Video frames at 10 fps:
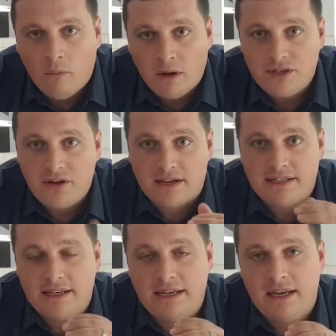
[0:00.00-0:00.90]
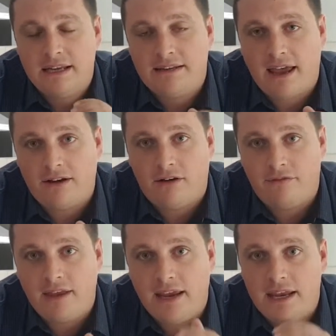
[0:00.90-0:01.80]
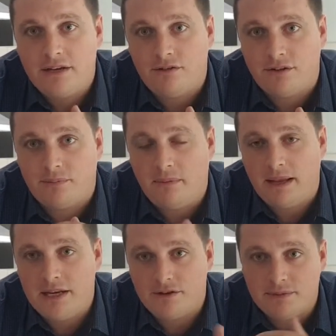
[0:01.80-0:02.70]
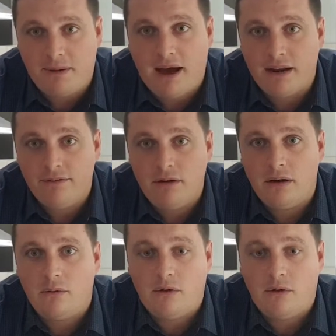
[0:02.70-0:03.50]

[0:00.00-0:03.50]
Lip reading: once you actually take off the interest part of it,